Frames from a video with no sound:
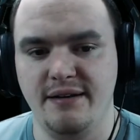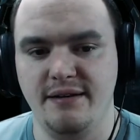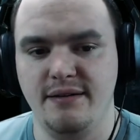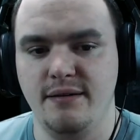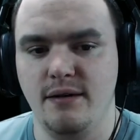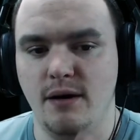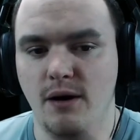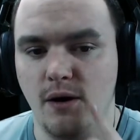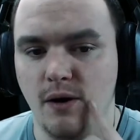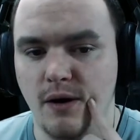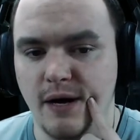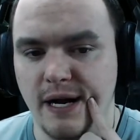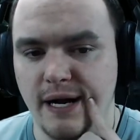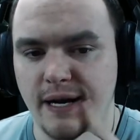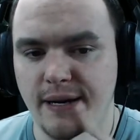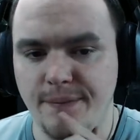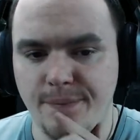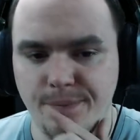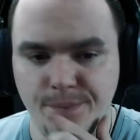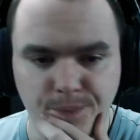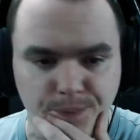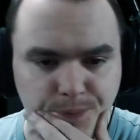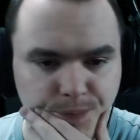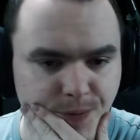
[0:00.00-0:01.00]
Okay,
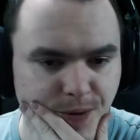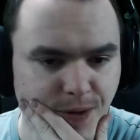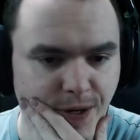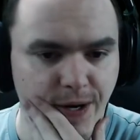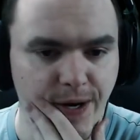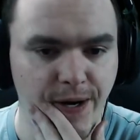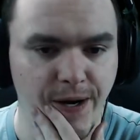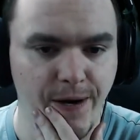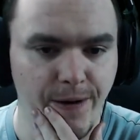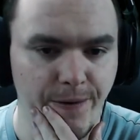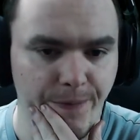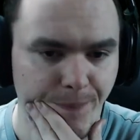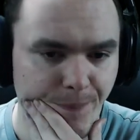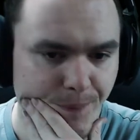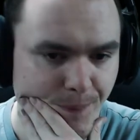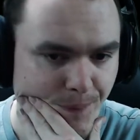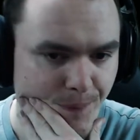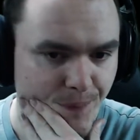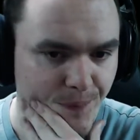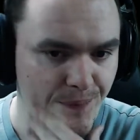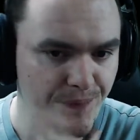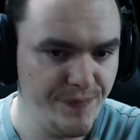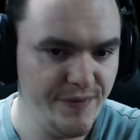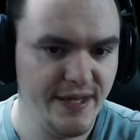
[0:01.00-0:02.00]

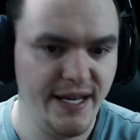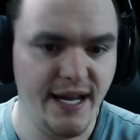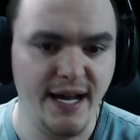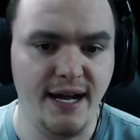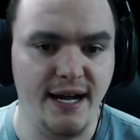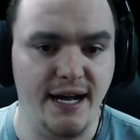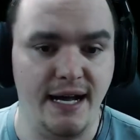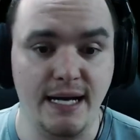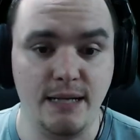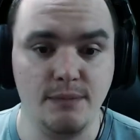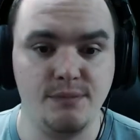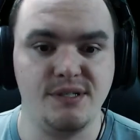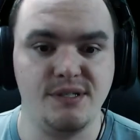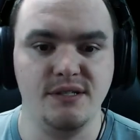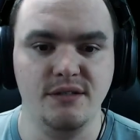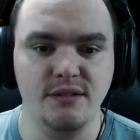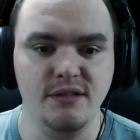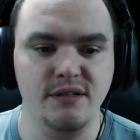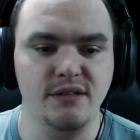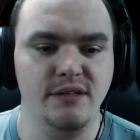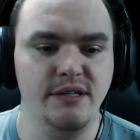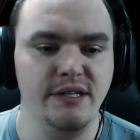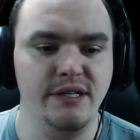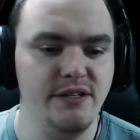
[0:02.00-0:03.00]
yeah,
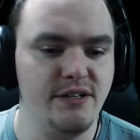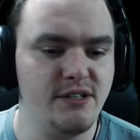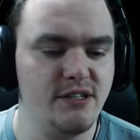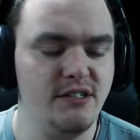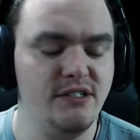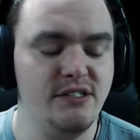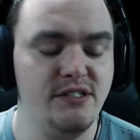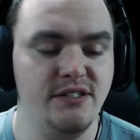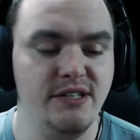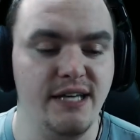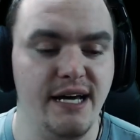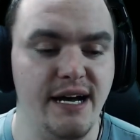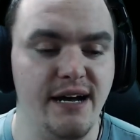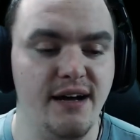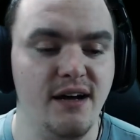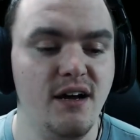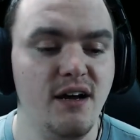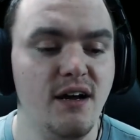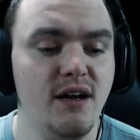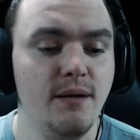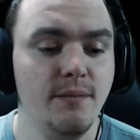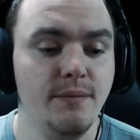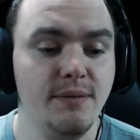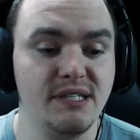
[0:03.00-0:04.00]
absolutely, you can do that.
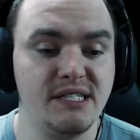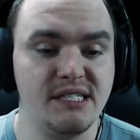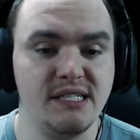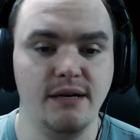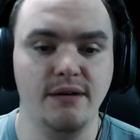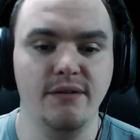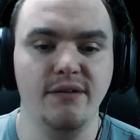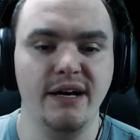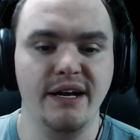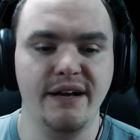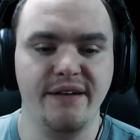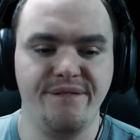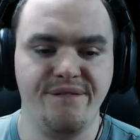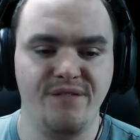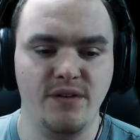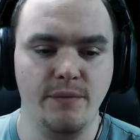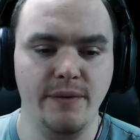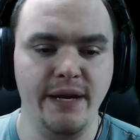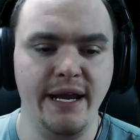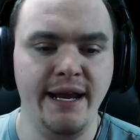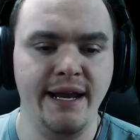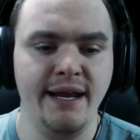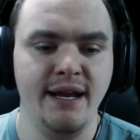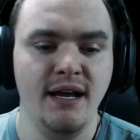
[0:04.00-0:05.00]
But some, like for
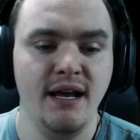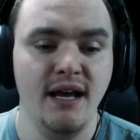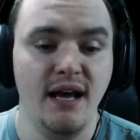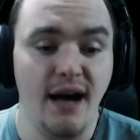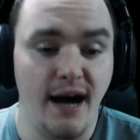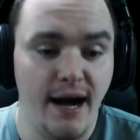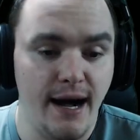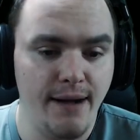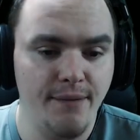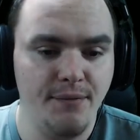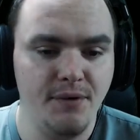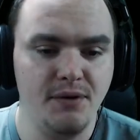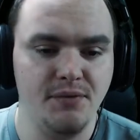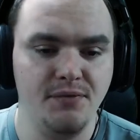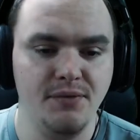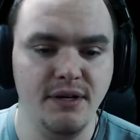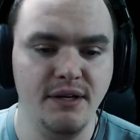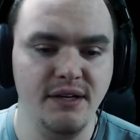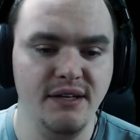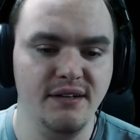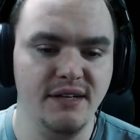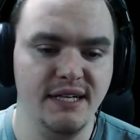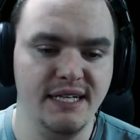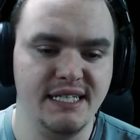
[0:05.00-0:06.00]
me, I would
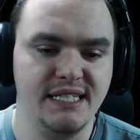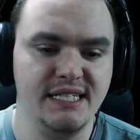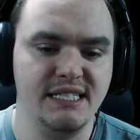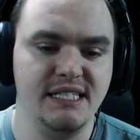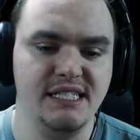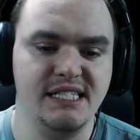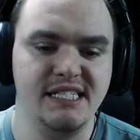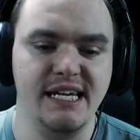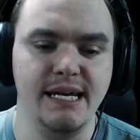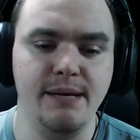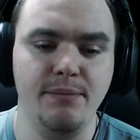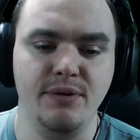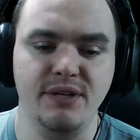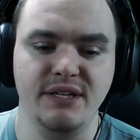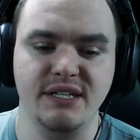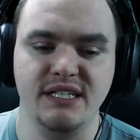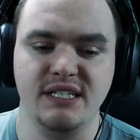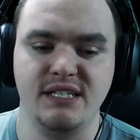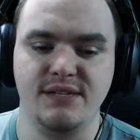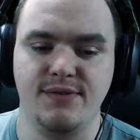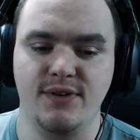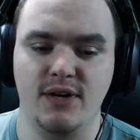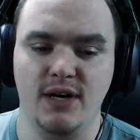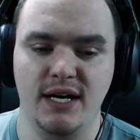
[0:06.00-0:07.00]
really like to disable
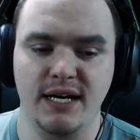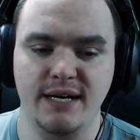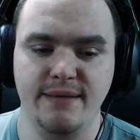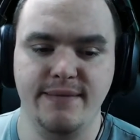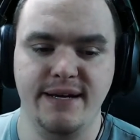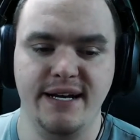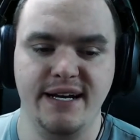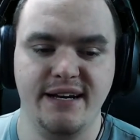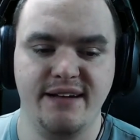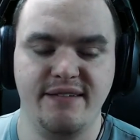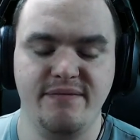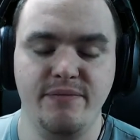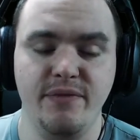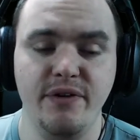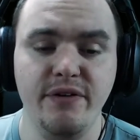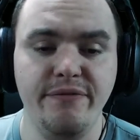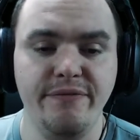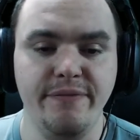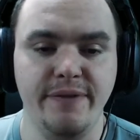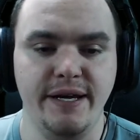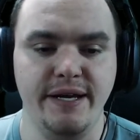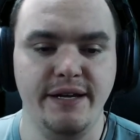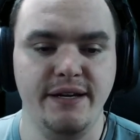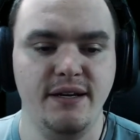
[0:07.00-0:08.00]
this for automatic
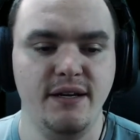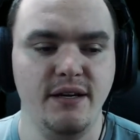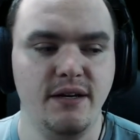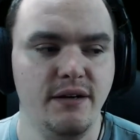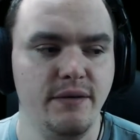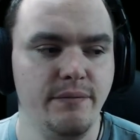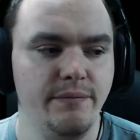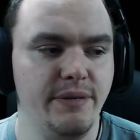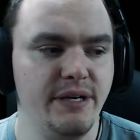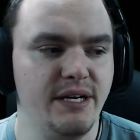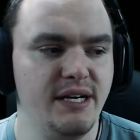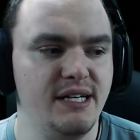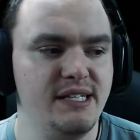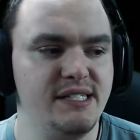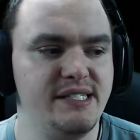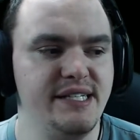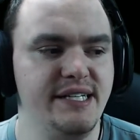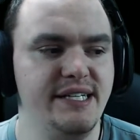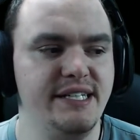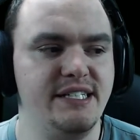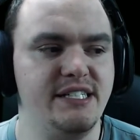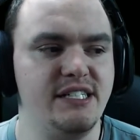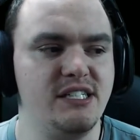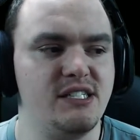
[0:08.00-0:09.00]
movement, because
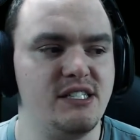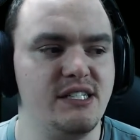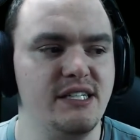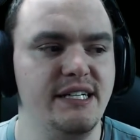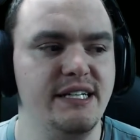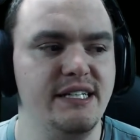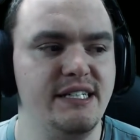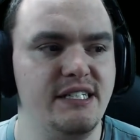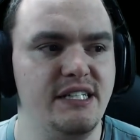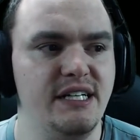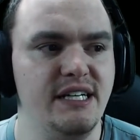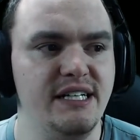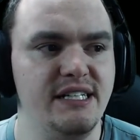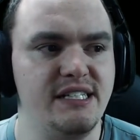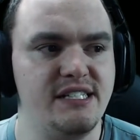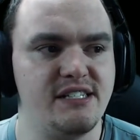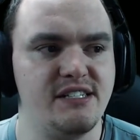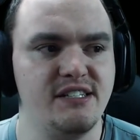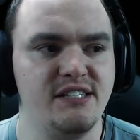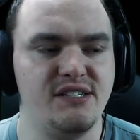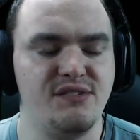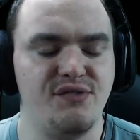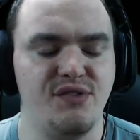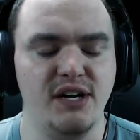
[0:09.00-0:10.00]
it's
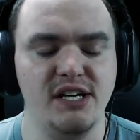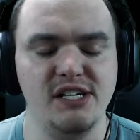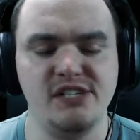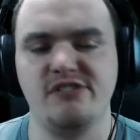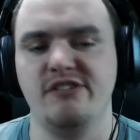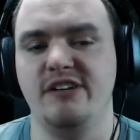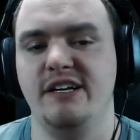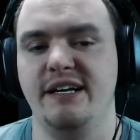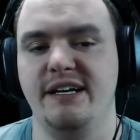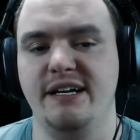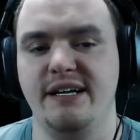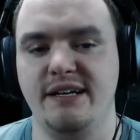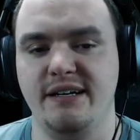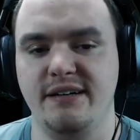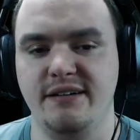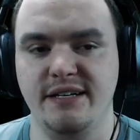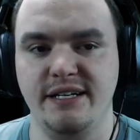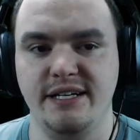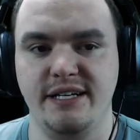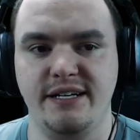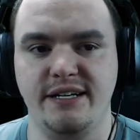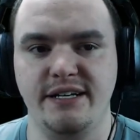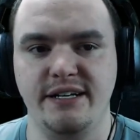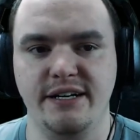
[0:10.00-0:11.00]
just frustrating.
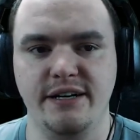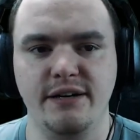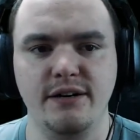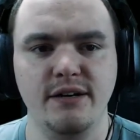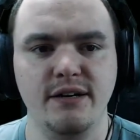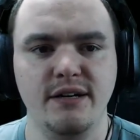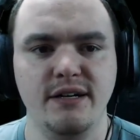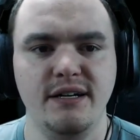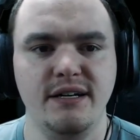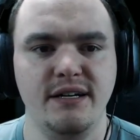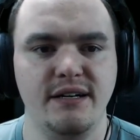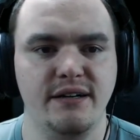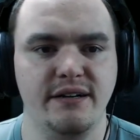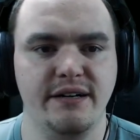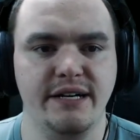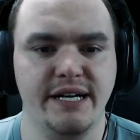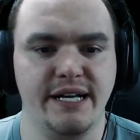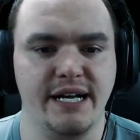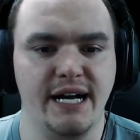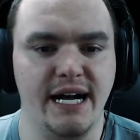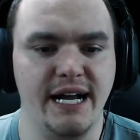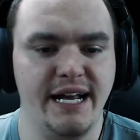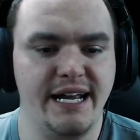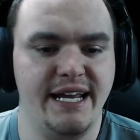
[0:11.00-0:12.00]
Like, you know,
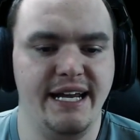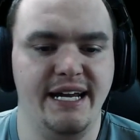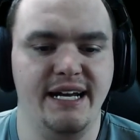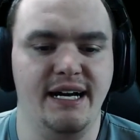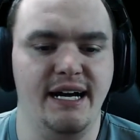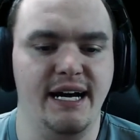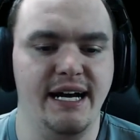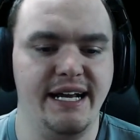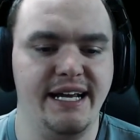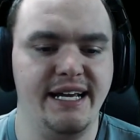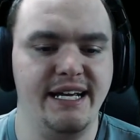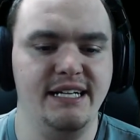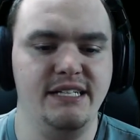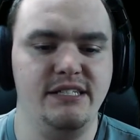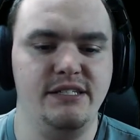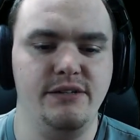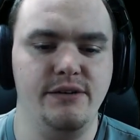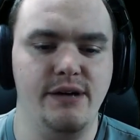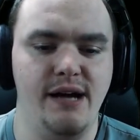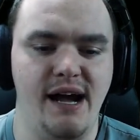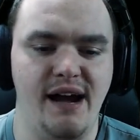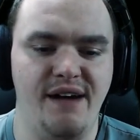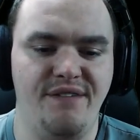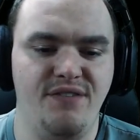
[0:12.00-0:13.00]
like I can't do
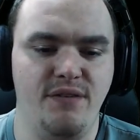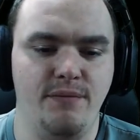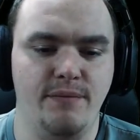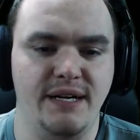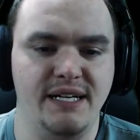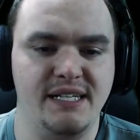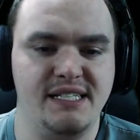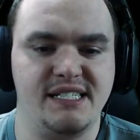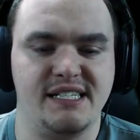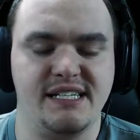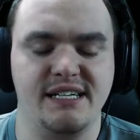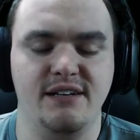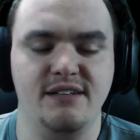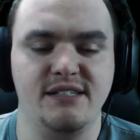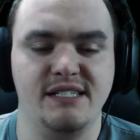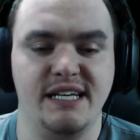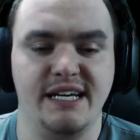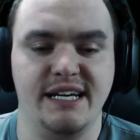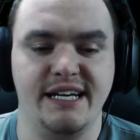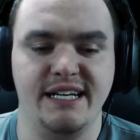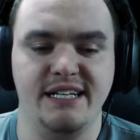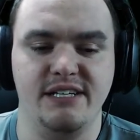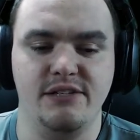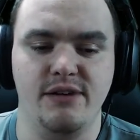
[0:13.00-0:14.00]
half of my skills, I
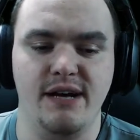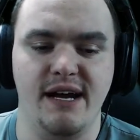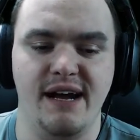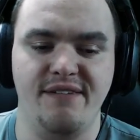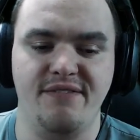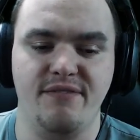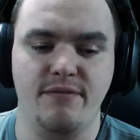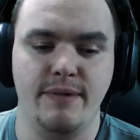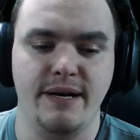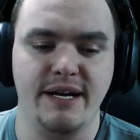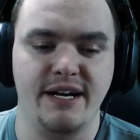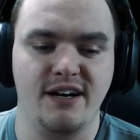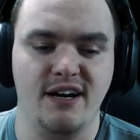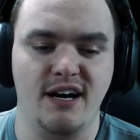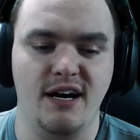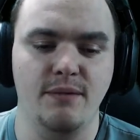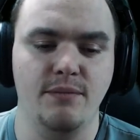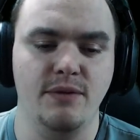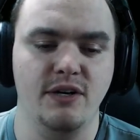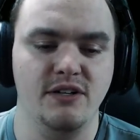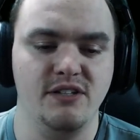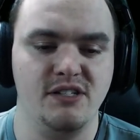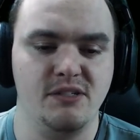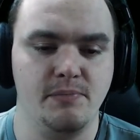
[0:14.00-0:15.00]
can't do half of my
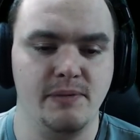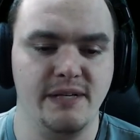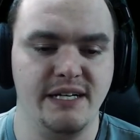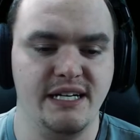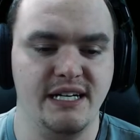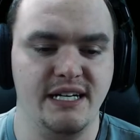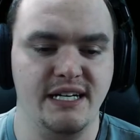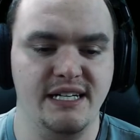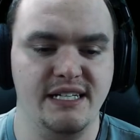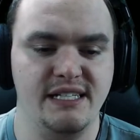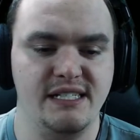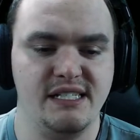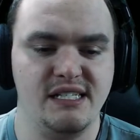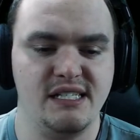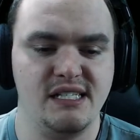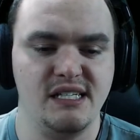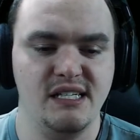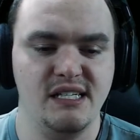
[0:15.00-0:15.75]
combos because